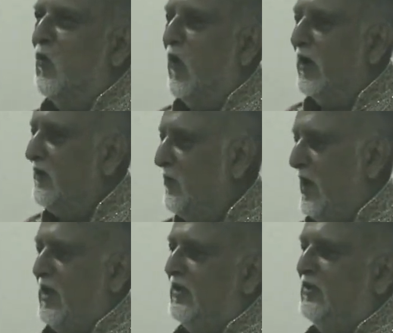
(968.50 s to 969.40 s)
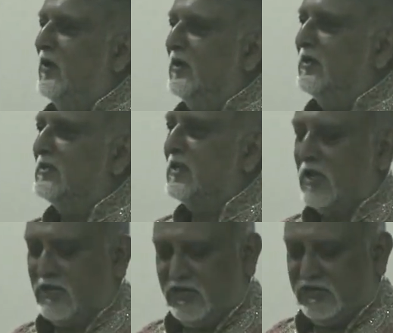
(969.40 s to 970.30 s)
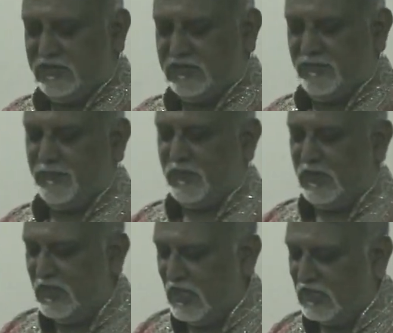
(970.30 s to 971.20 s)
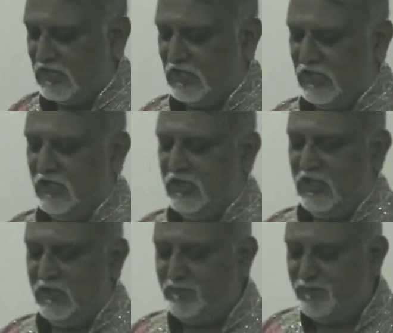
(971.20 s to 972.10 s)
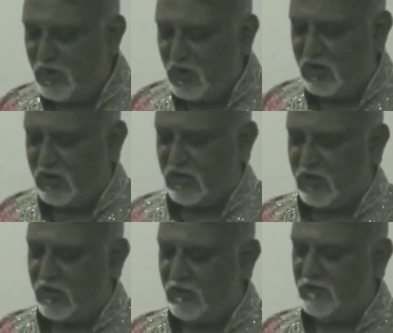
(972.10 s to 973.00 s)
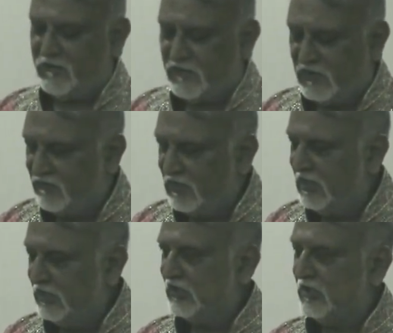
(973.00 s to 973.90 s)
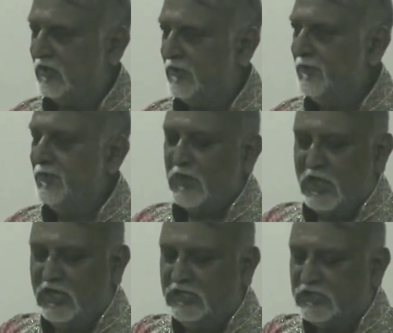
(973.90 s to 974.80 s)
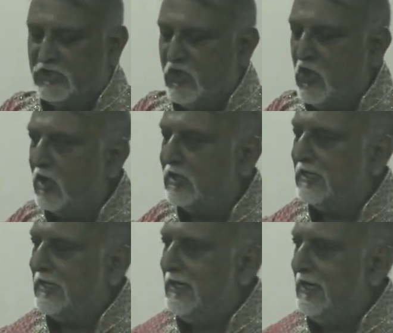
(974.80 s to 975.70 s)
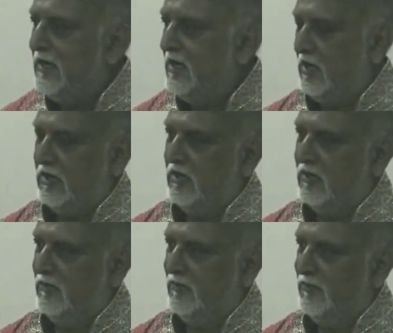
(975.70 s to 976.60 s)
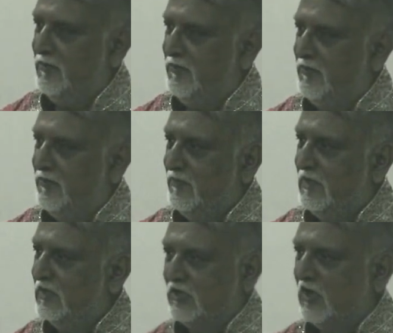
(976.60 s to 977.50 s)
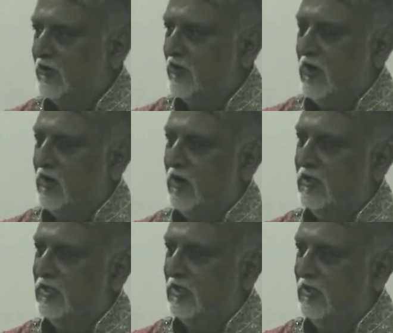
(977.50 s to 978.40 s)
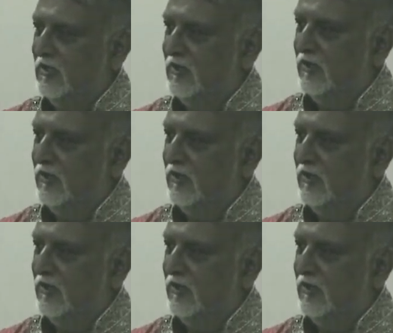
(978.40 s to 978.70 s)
One way to understand is that the book of Revelation is not linear. It's not chronological.